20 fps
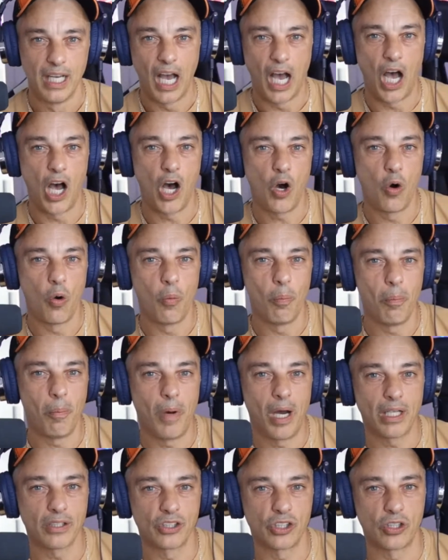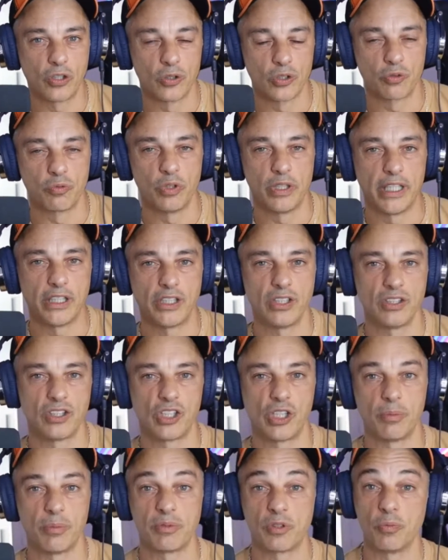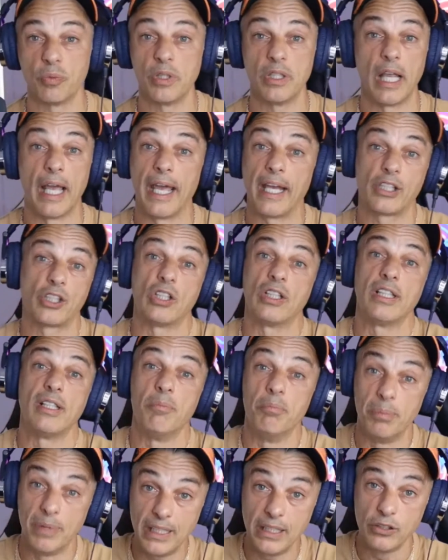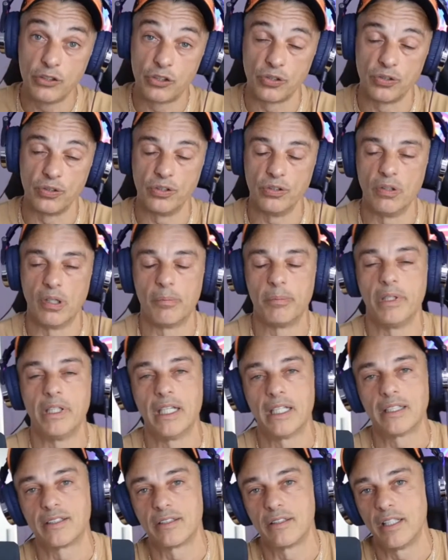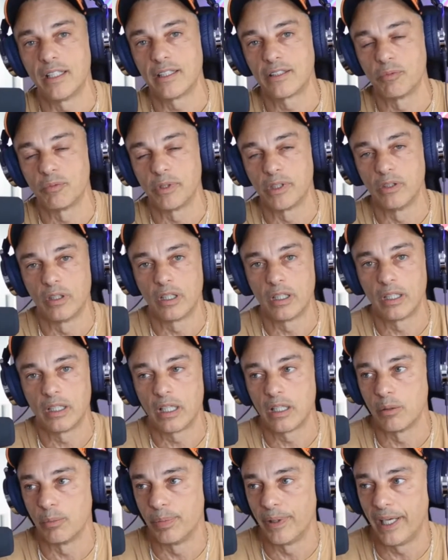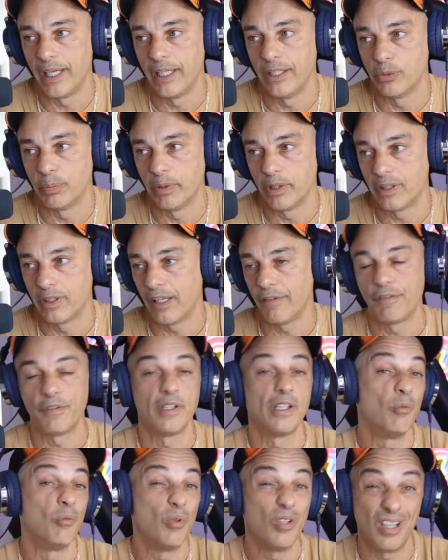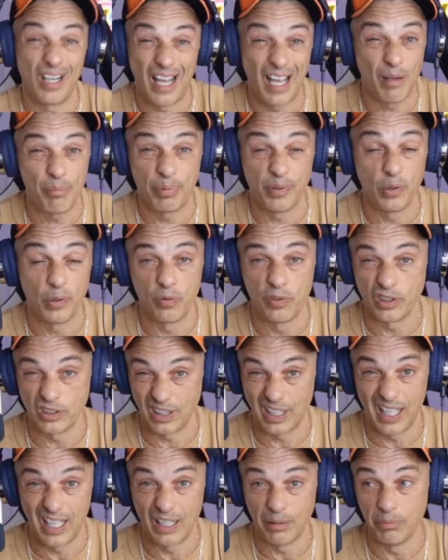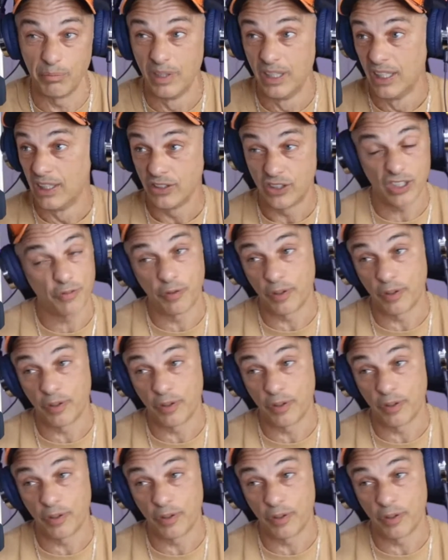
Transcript: How much those relationships will actually mean to you, I mean, that's written on another page, but definitely will happen over time, just for